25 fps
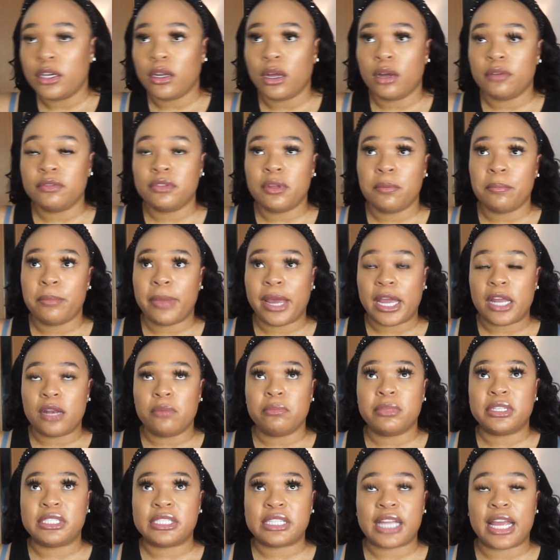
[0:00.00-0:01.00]
of the main
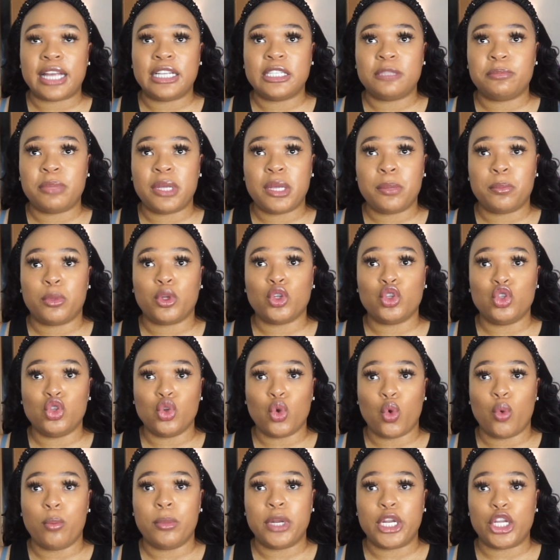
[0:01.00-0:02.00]
mistakes people
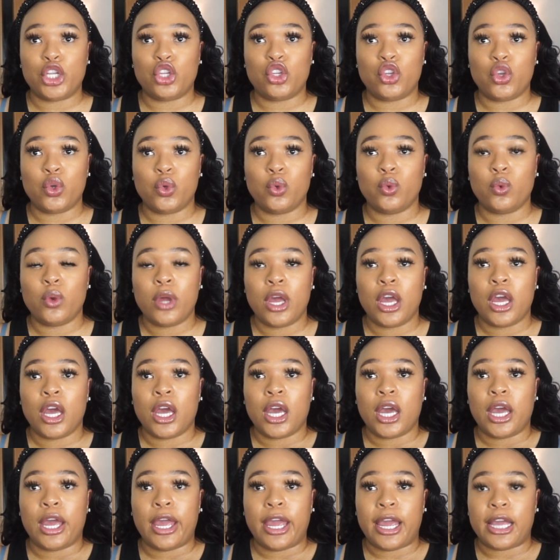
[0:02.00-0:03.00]
normally do
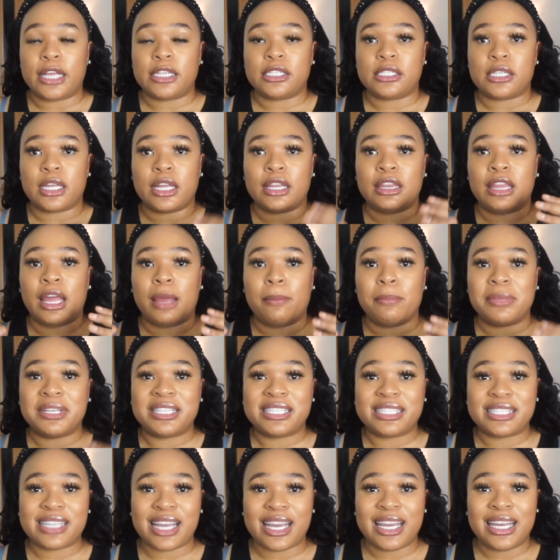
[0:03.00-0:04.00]
is they
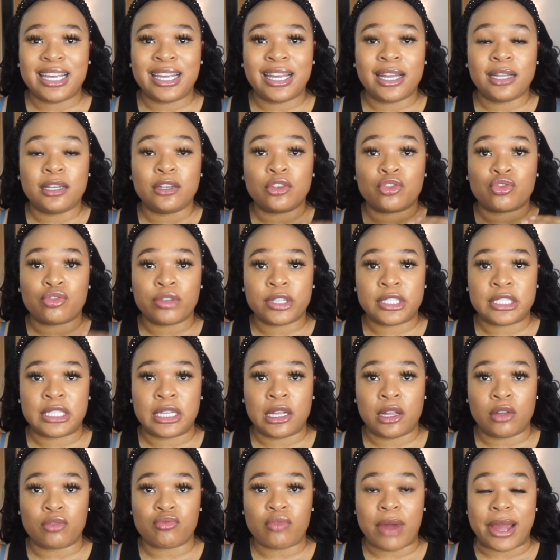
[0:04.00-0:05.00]
mistaken
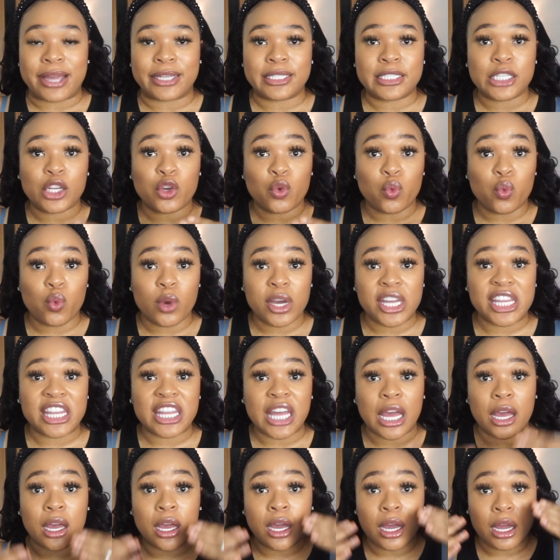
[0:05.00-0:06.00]
critical writing with
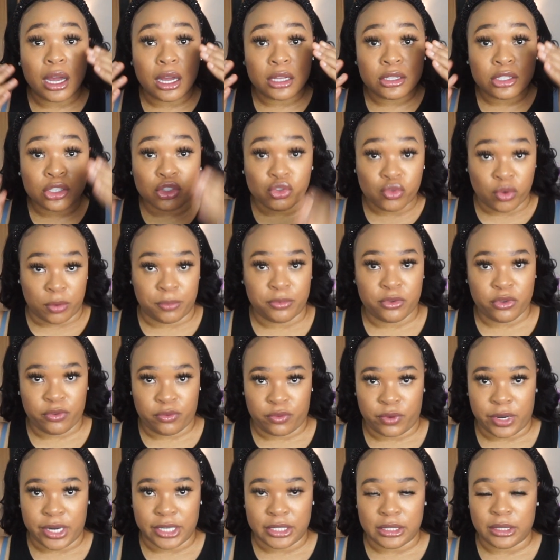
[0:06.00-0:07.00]
descriptive
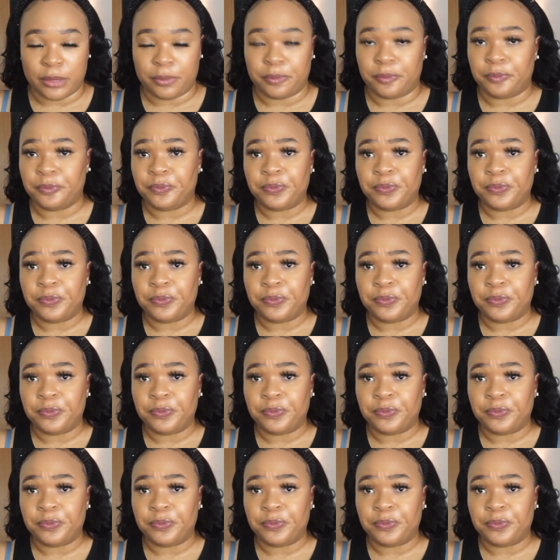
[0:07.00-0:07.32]
writing.